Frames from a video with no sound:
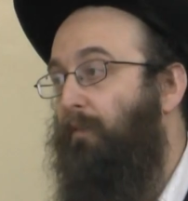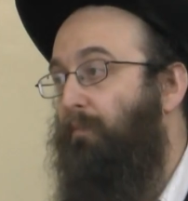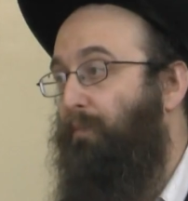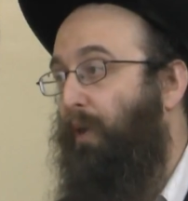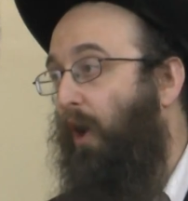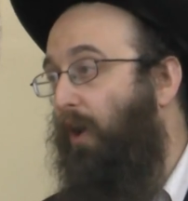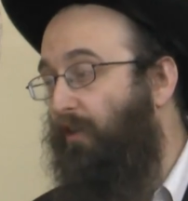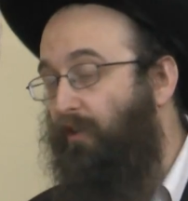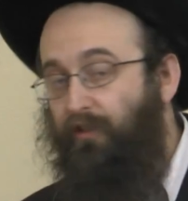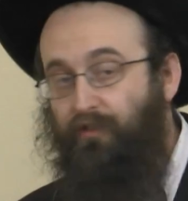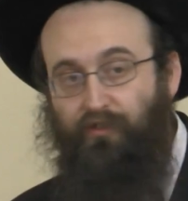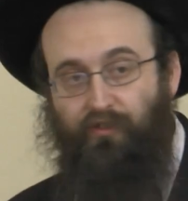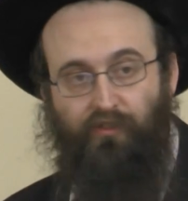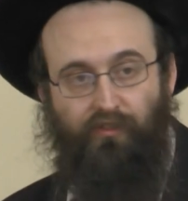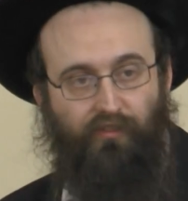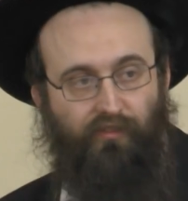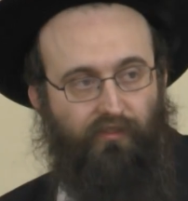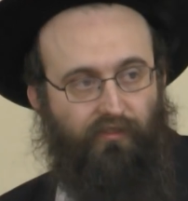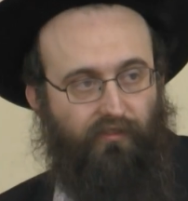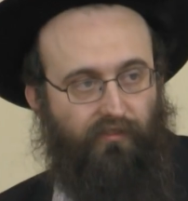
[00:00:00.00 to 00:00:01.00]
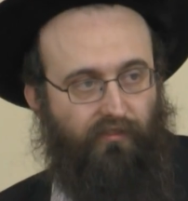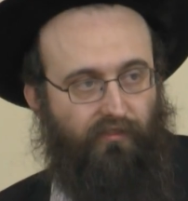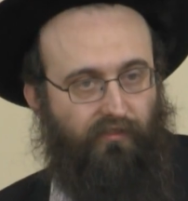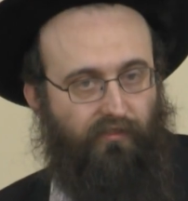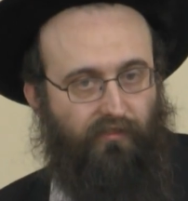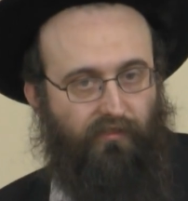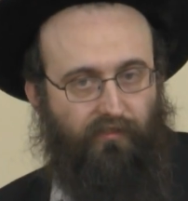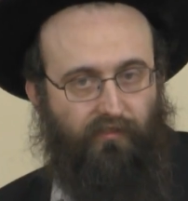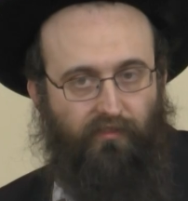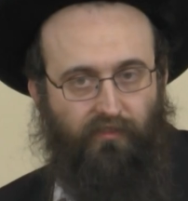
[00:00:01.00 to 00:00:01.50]
Parutz,
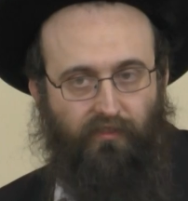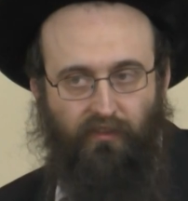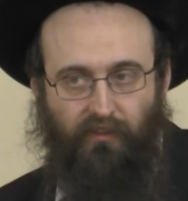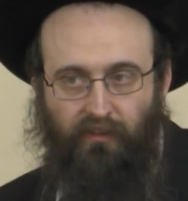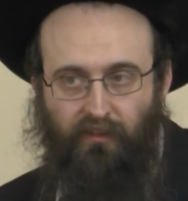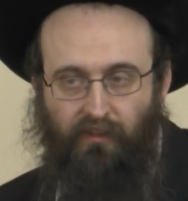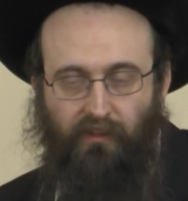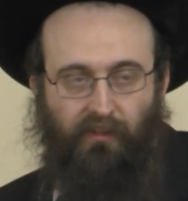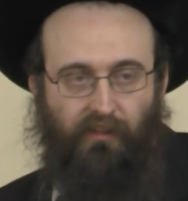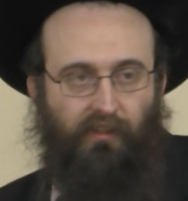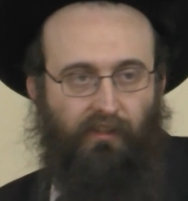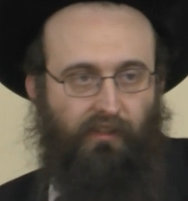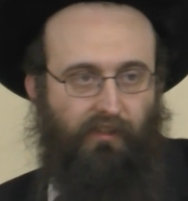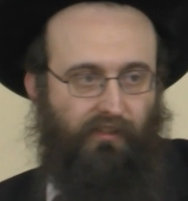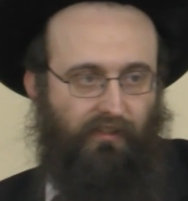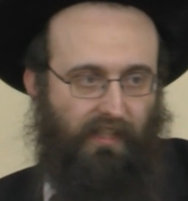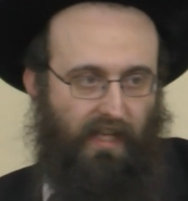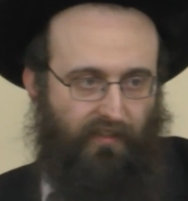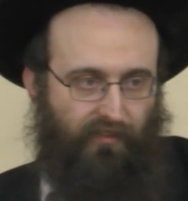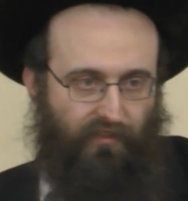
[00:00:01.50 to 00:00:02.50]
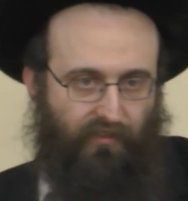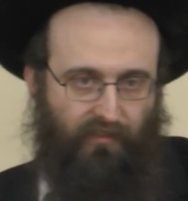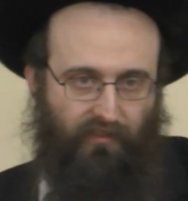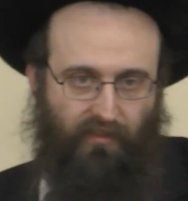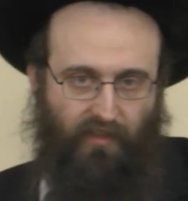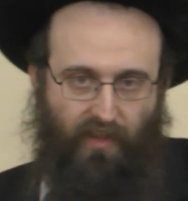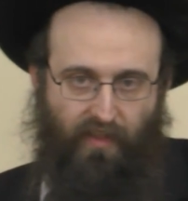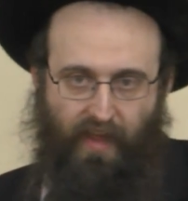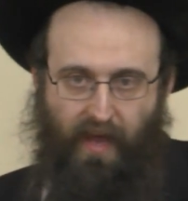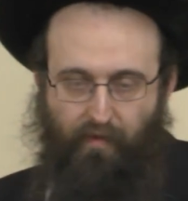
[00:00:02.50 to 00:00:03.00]
he's not
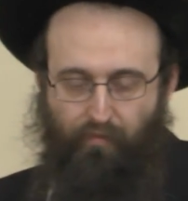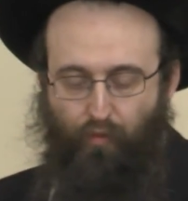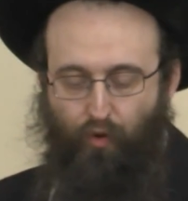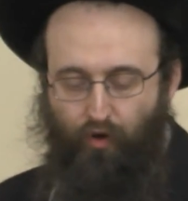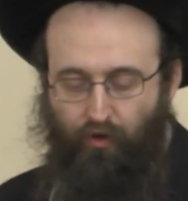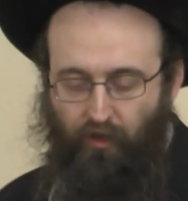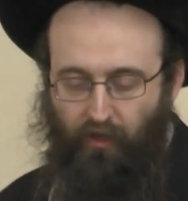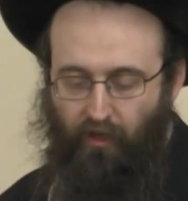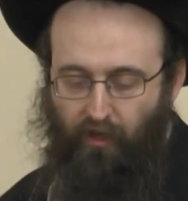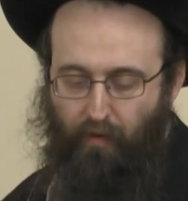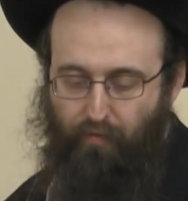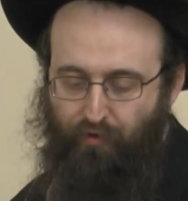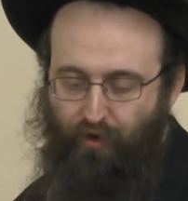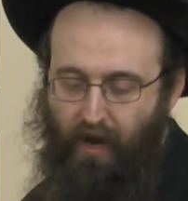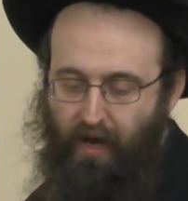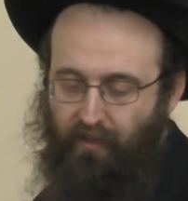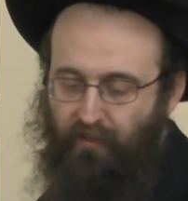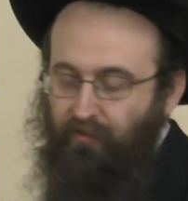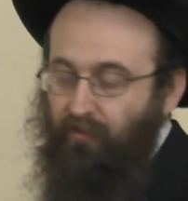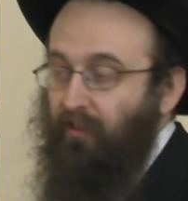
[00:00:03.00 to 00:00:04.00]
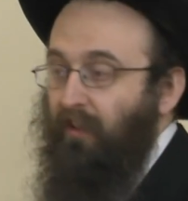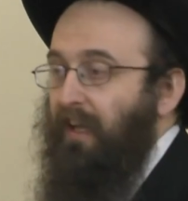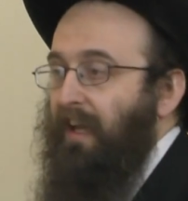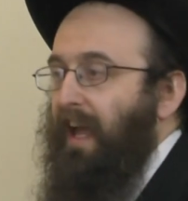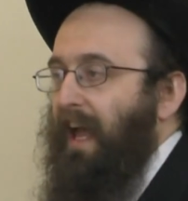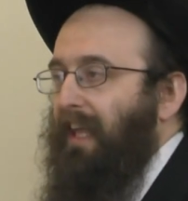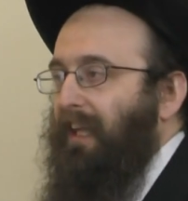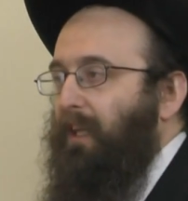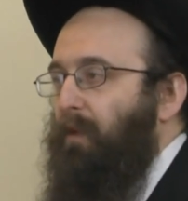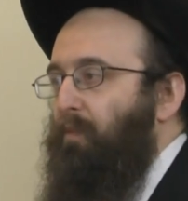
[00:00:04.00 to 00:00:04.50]
that moral and upright,
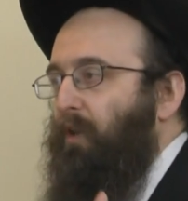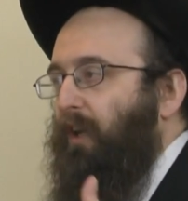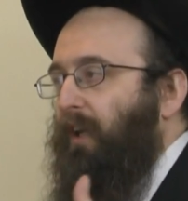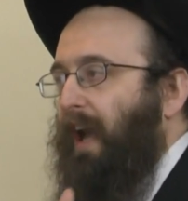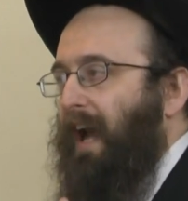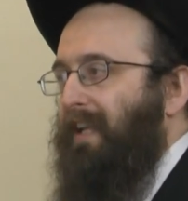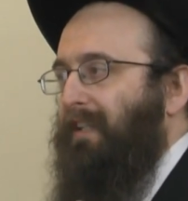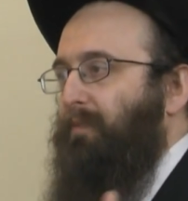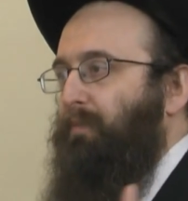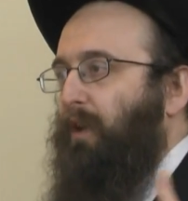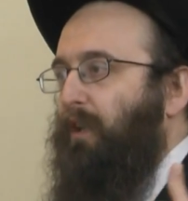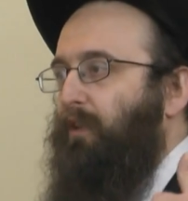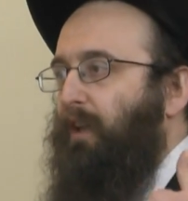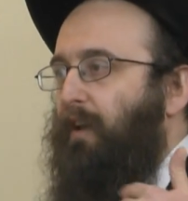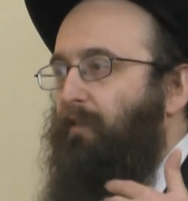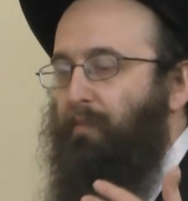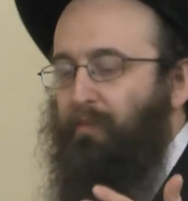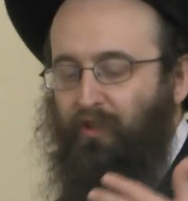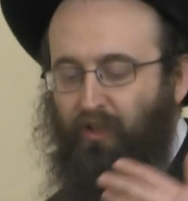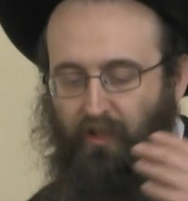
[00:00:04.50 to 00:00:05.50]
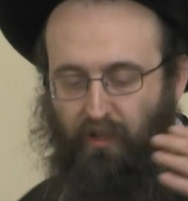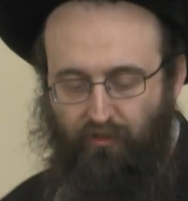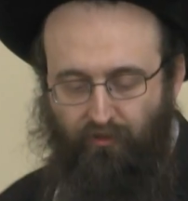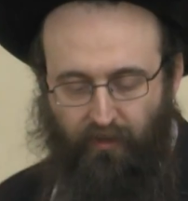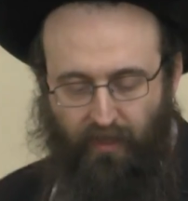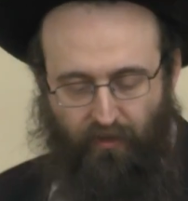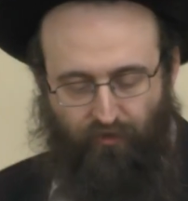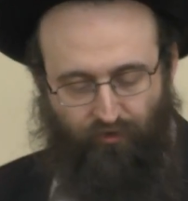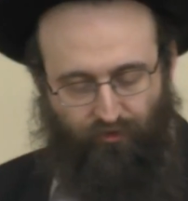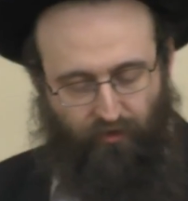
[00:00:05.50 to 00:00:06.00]
and liboy gasba, they have a particular
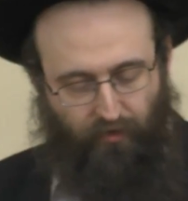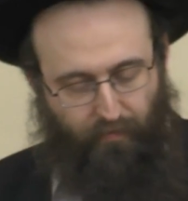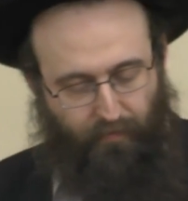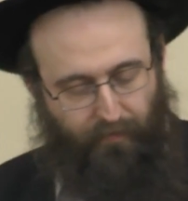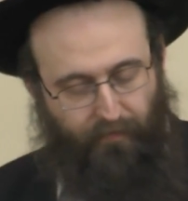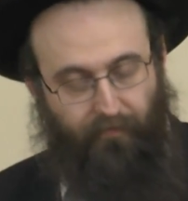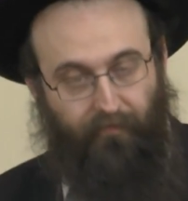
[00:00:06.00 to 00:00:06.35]
relationship.